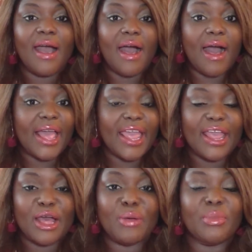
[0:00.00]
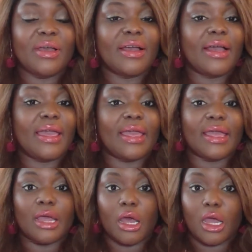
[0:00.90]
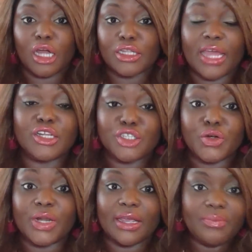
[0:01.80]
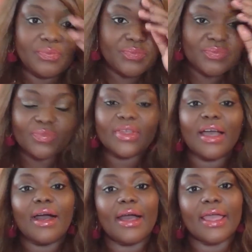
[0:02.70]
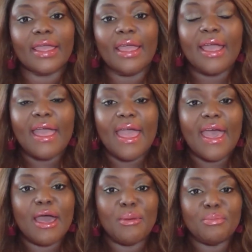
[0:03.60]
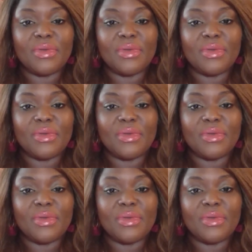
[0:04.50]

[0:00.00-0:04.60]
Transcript: I am a, a an attorney. I am